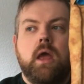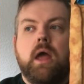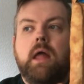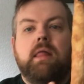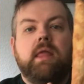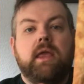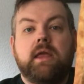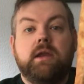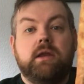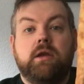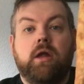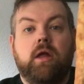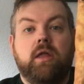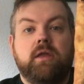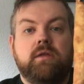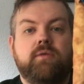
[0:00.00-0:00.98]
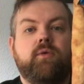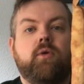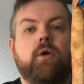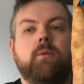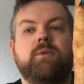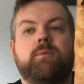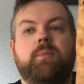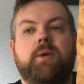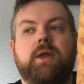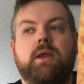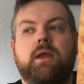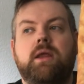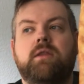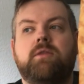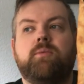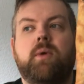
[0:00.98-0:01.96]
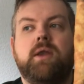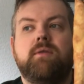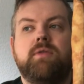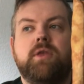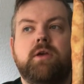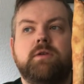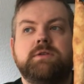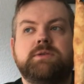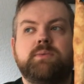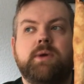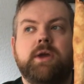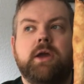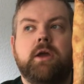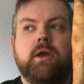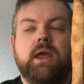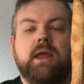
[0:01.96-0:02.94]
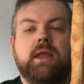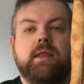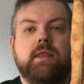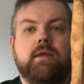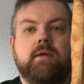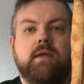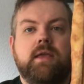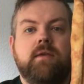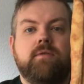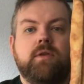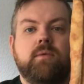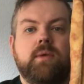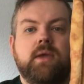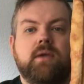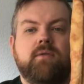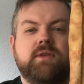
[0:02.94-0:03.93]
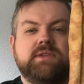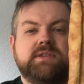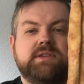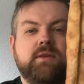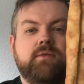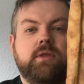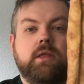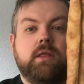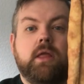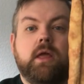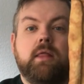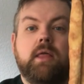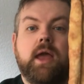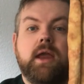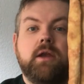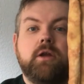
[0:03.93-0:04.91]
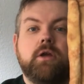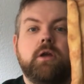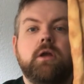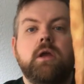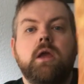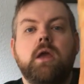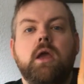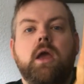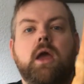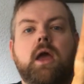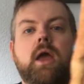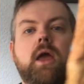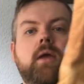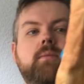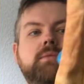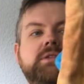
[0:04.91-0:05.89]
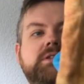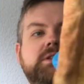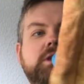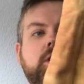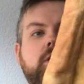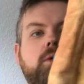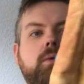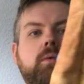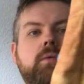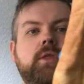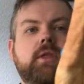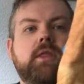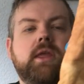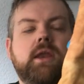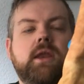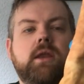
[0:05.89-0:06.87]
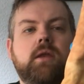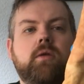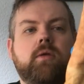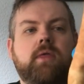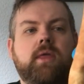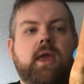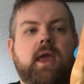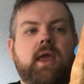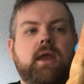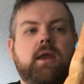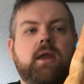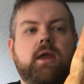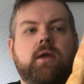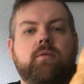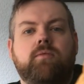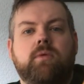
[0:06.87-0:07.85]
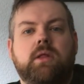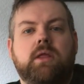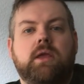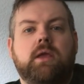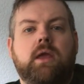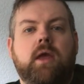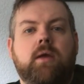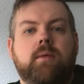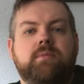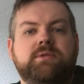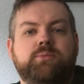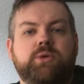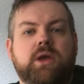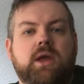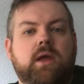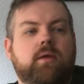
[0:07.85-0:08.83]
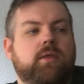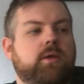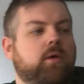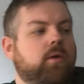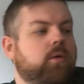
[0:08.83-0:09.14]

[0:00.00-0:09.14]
I like it in all its forms, but it's one of those where in the even weave it's definitely a lot lighter. So the linen or the Aida really helps bring out the